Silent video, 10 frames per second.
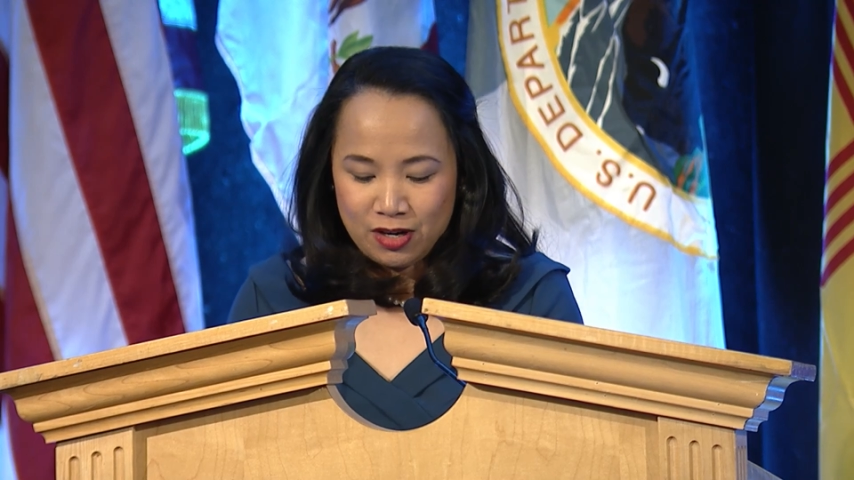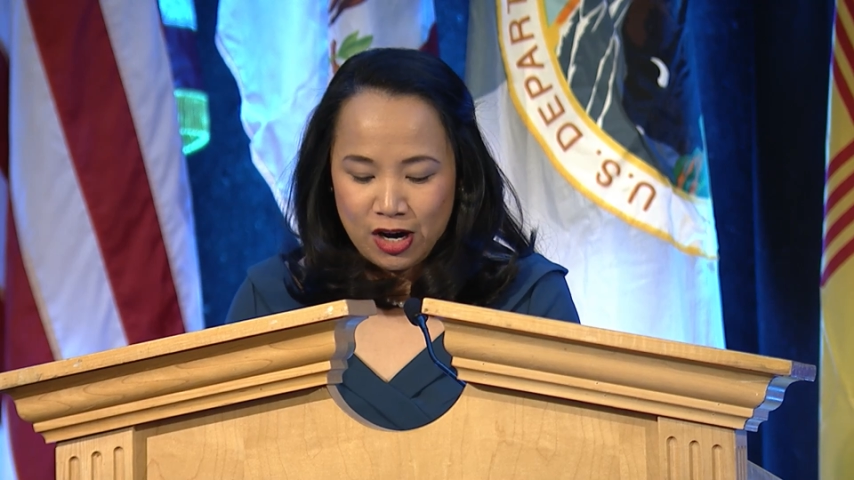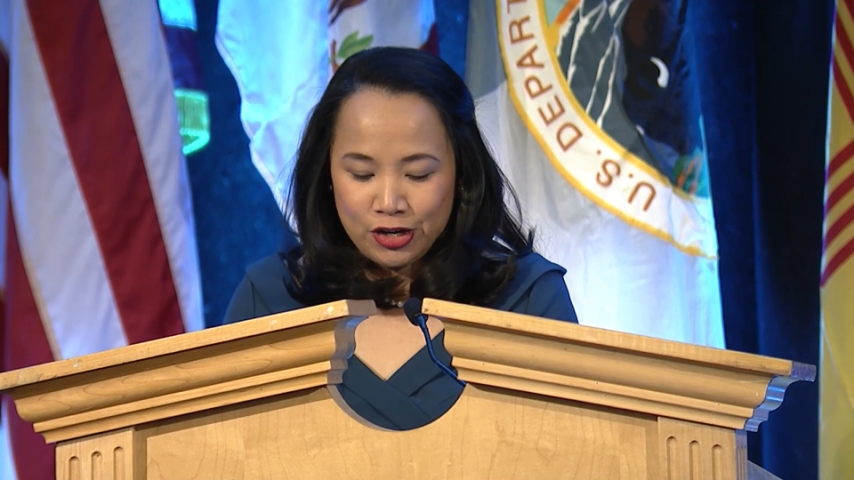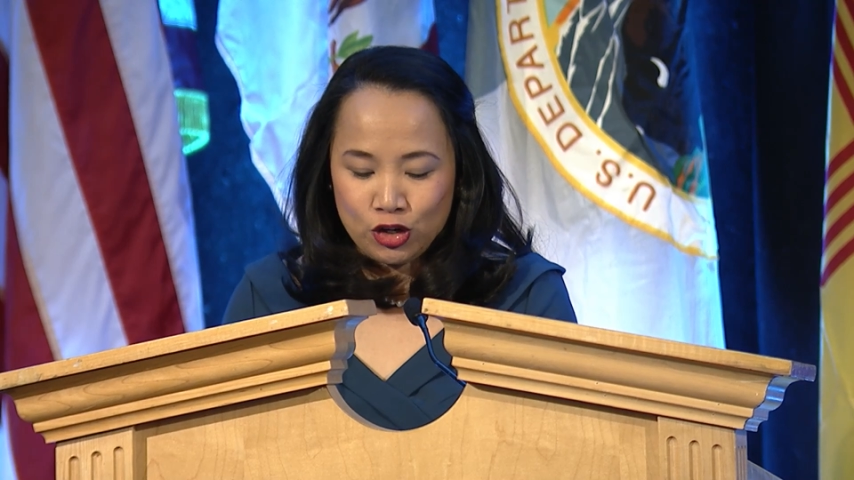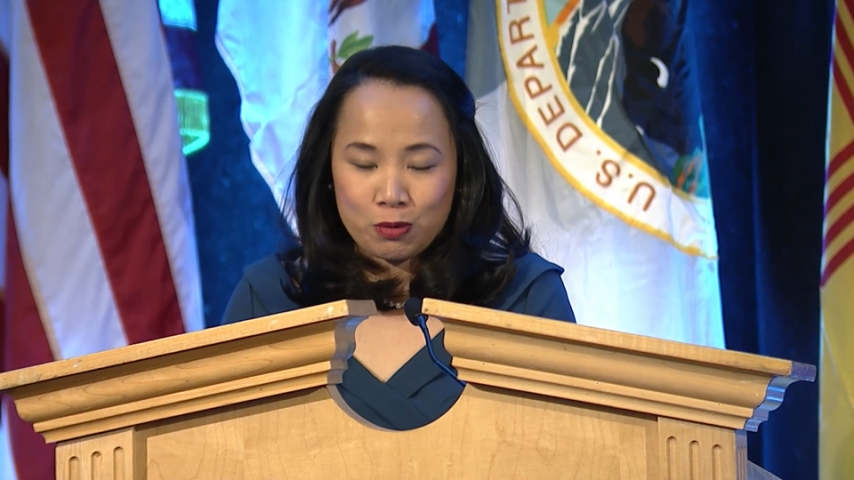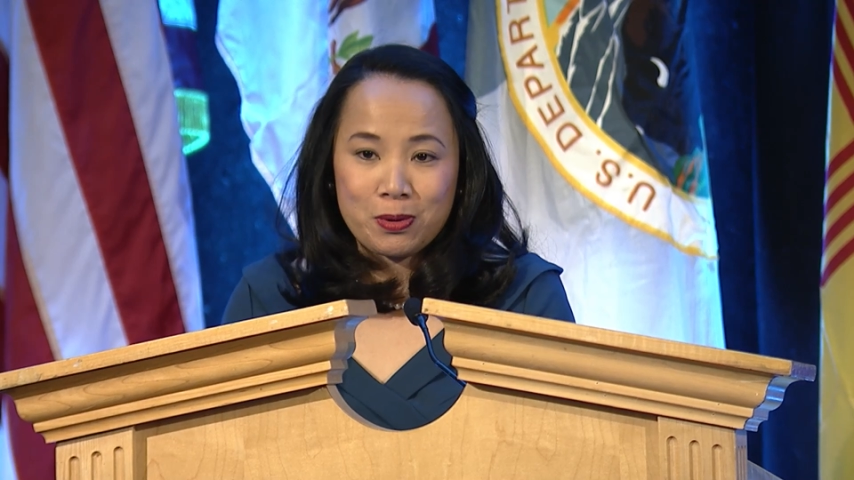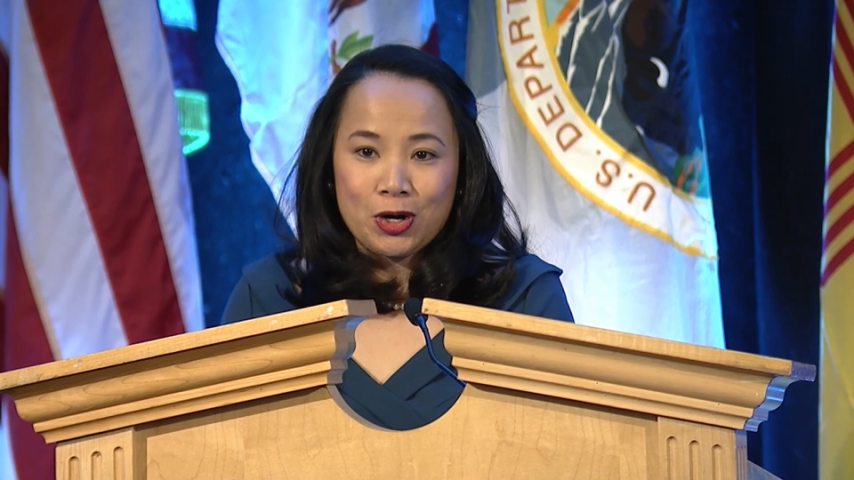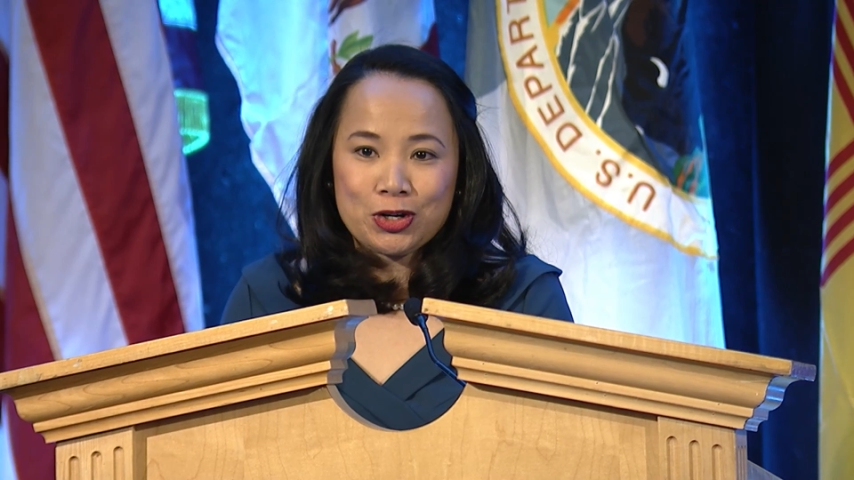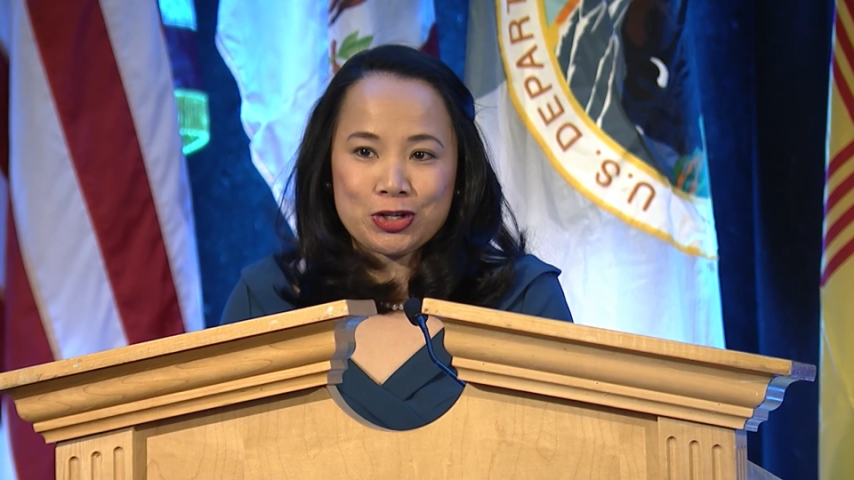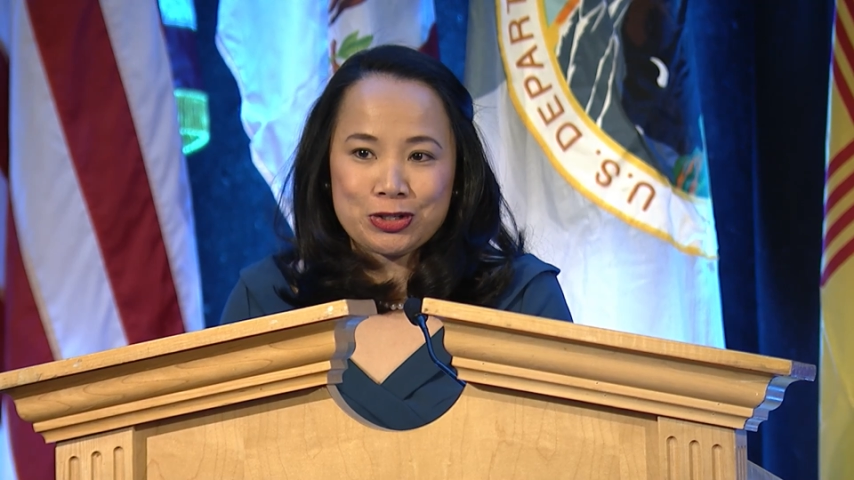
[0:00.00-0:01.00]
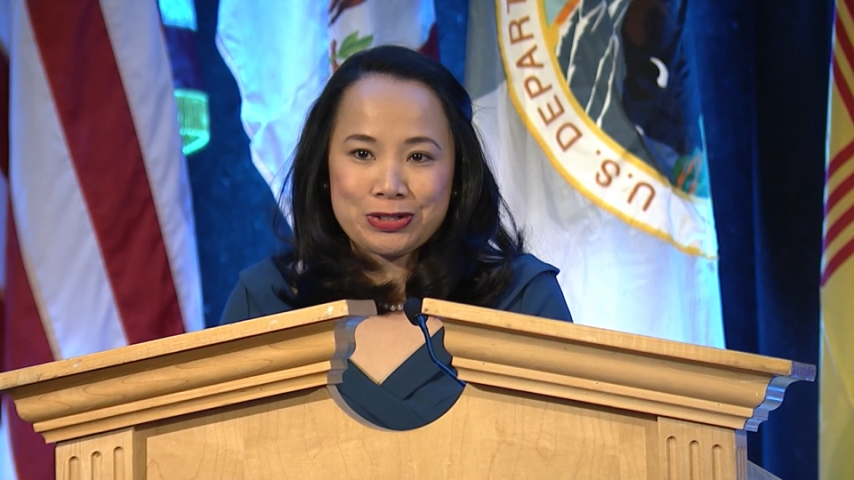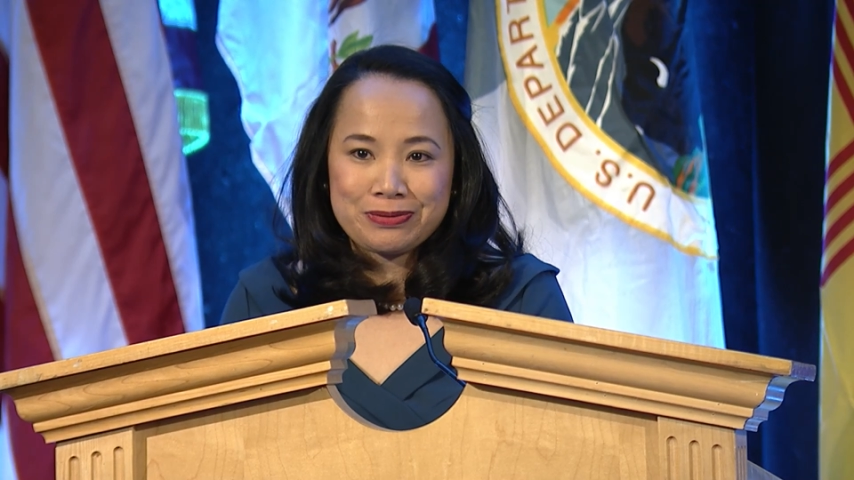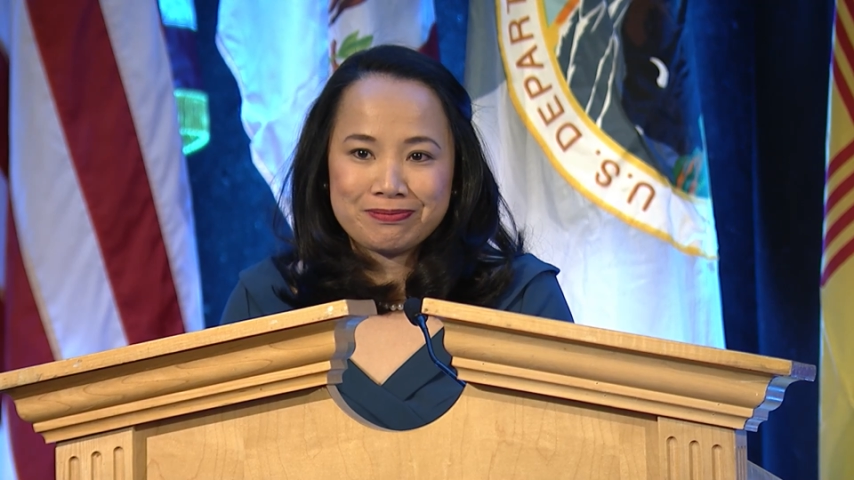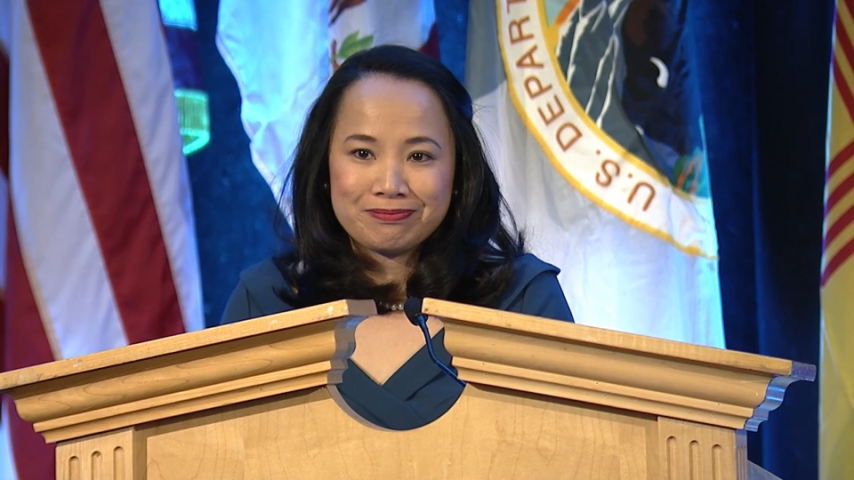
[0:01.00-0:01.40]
are your partners.